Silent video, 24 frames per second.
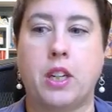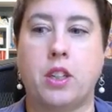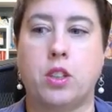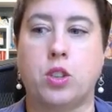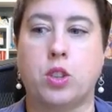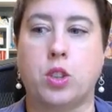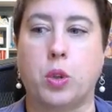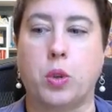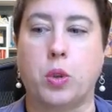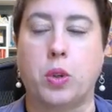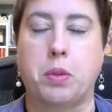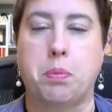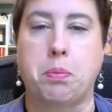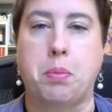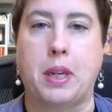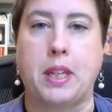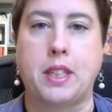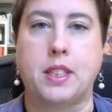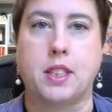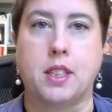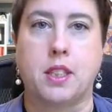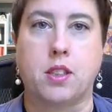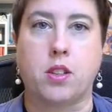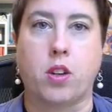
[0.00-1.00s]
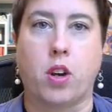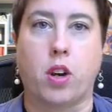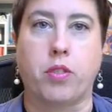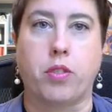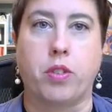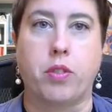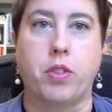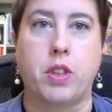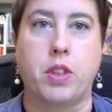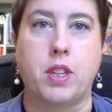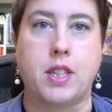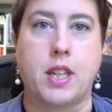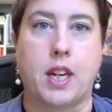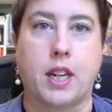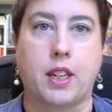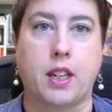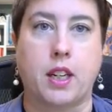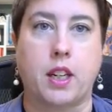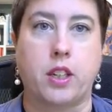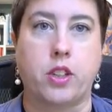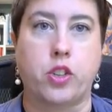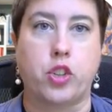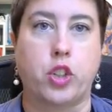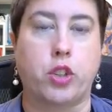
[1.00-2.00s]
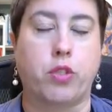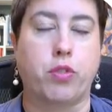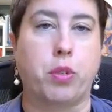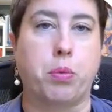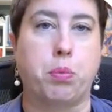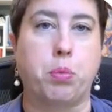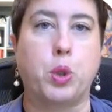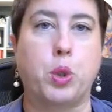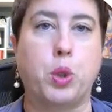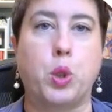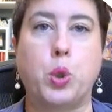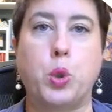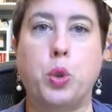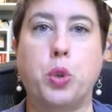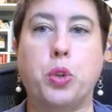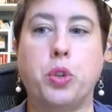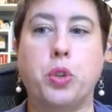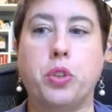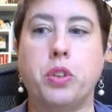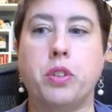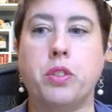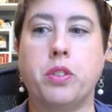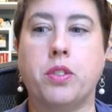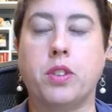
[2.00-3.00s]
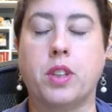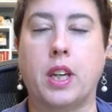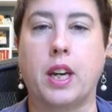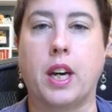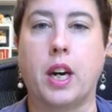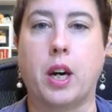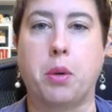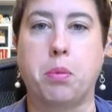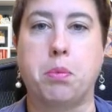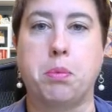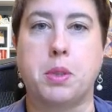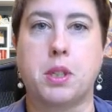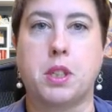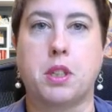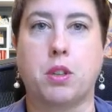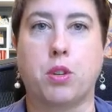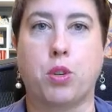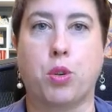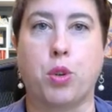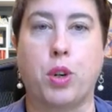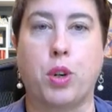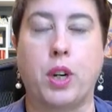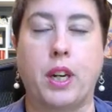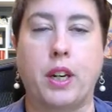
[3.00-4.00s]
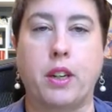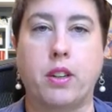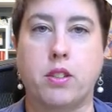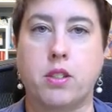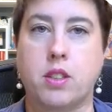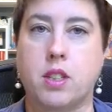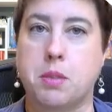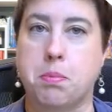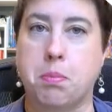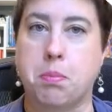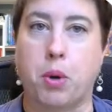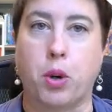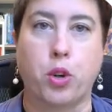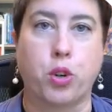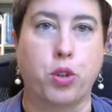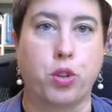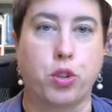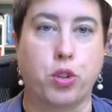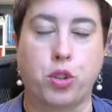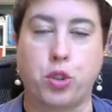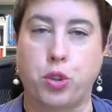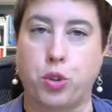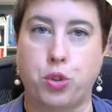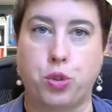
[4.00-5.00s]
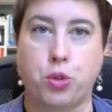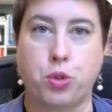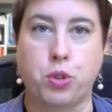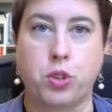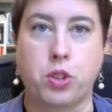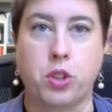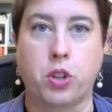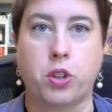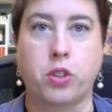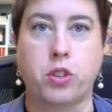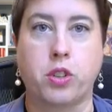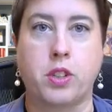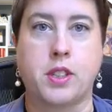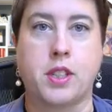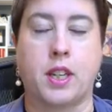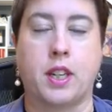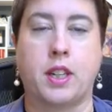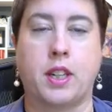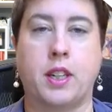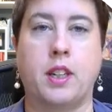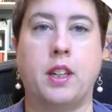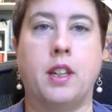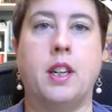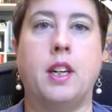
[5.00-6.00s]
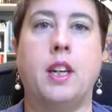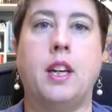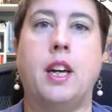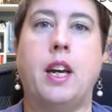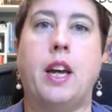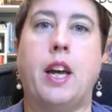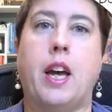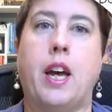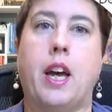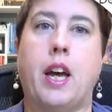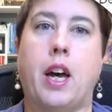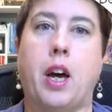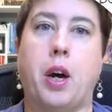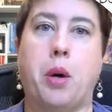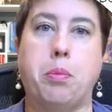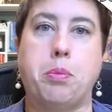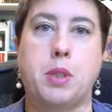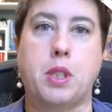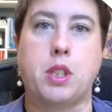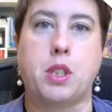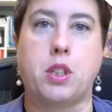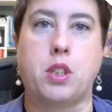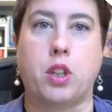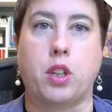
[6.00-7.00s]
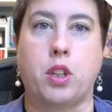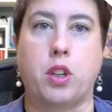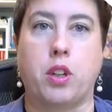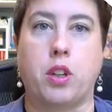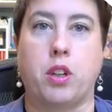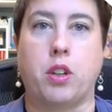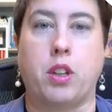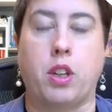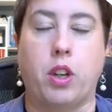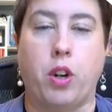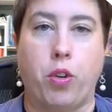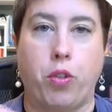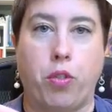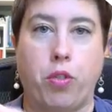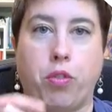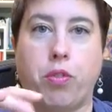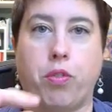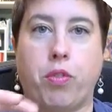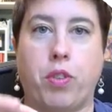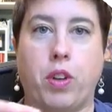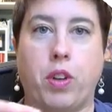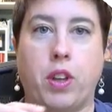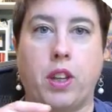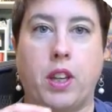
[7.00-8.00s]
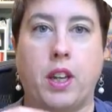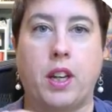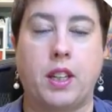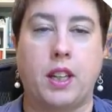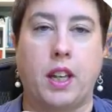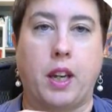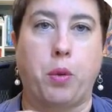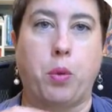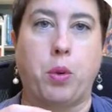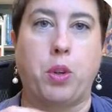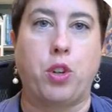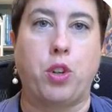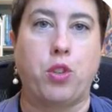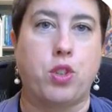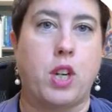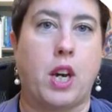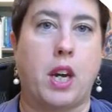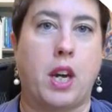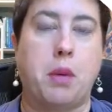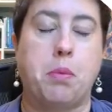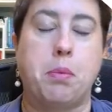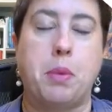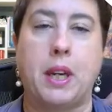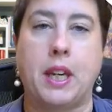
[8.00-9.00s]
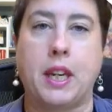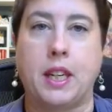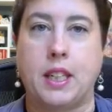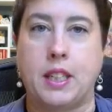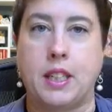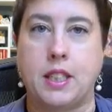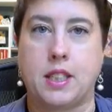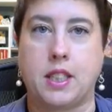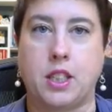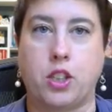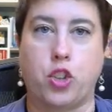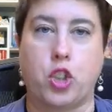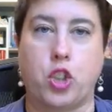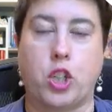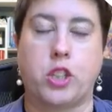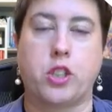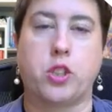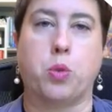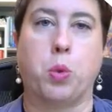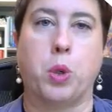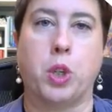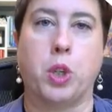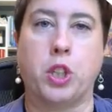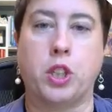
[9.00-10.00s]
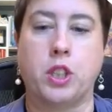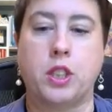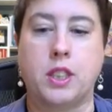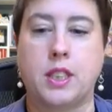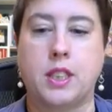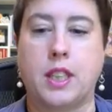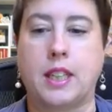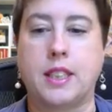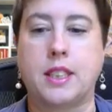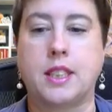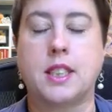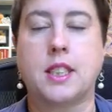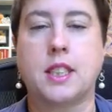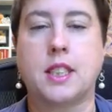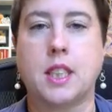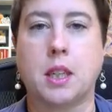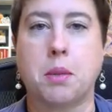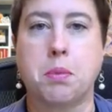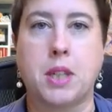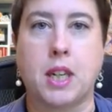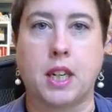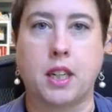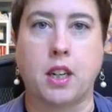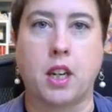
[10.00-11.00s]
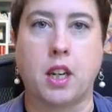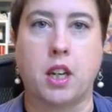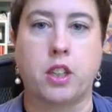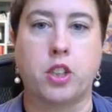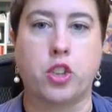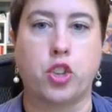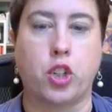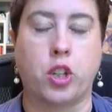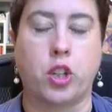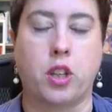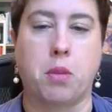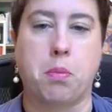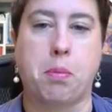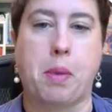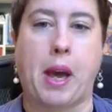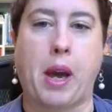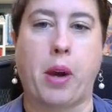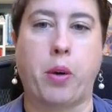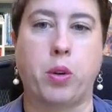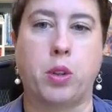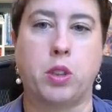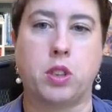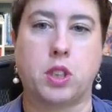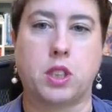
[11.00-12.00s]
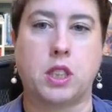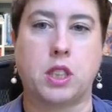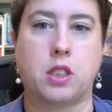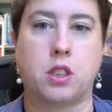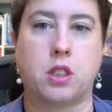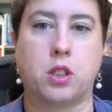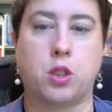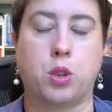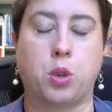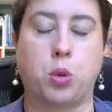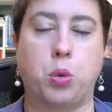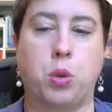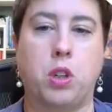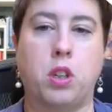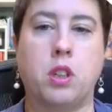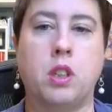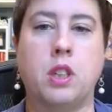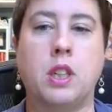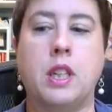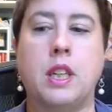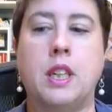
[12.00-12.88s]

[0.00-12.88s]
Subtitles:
So it bases off of the technology from Google that helps create smarter search results and helps to, fill in, like when you're typing and it suggests words. That's the same technology that powers this tool.